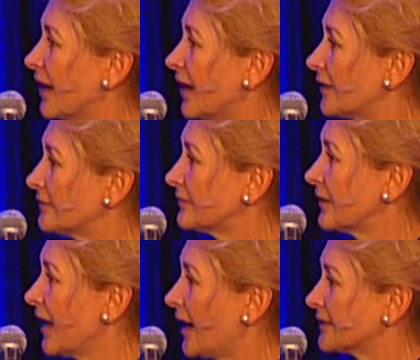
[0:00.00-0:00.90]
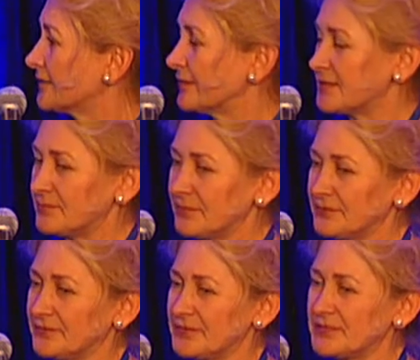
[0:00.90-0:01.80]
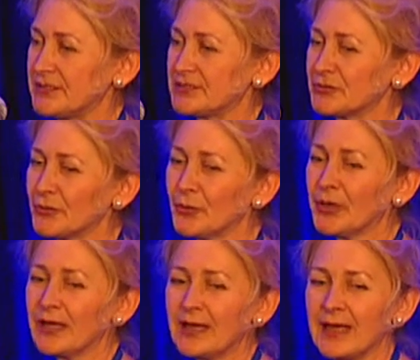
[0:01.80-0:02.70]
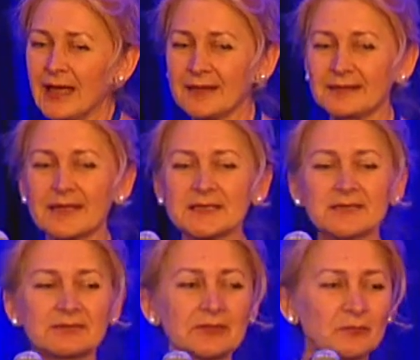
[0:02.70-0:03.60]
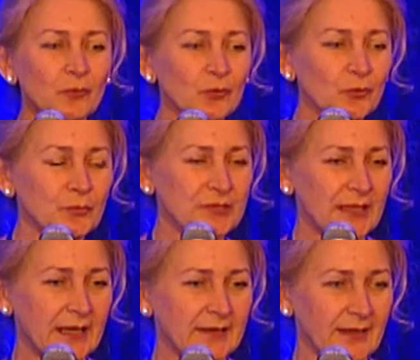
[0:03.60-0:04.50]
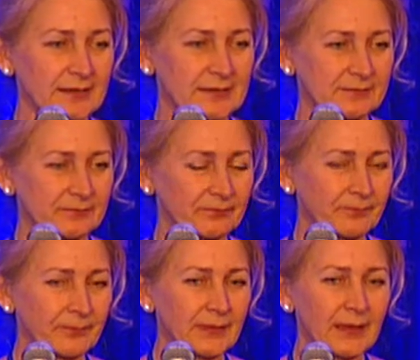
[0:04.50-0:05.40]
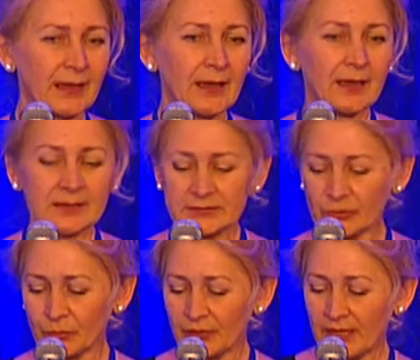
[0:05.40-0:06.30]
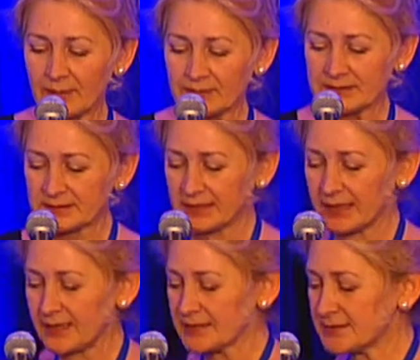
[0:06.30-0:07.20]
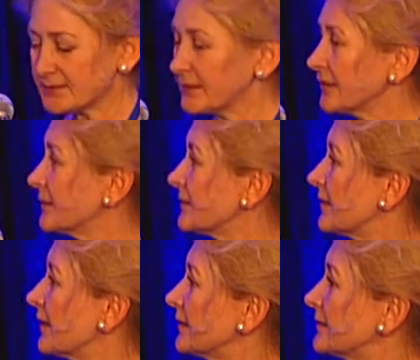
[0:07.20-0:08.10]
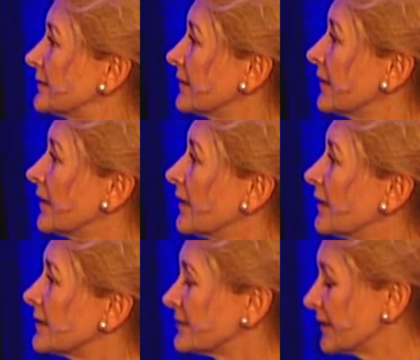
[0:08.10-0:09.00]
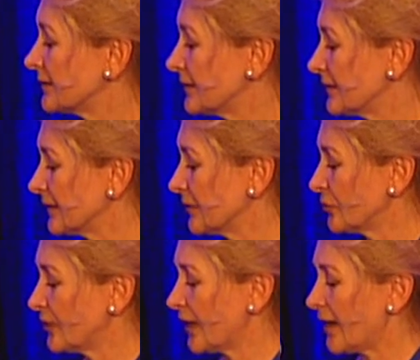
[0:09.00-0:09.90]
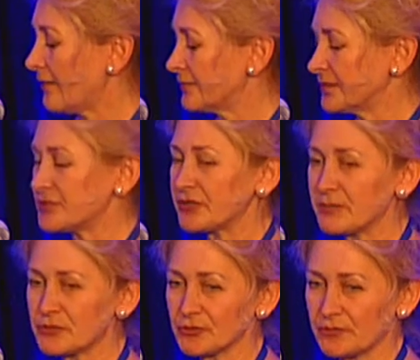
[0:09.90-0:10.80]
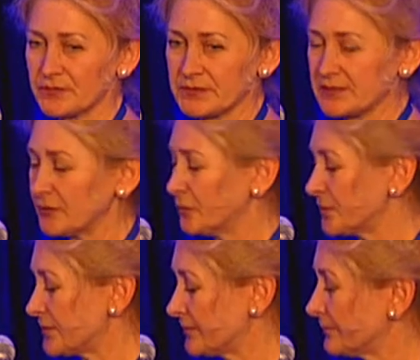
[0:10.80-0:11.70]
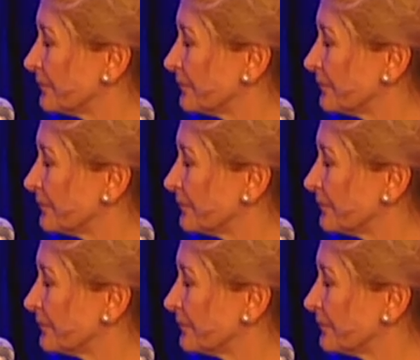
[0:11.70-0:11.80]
ARF activates p53. So, and there are several more loops like that. So what happens in cancer is that suddenly you have disruption of these loops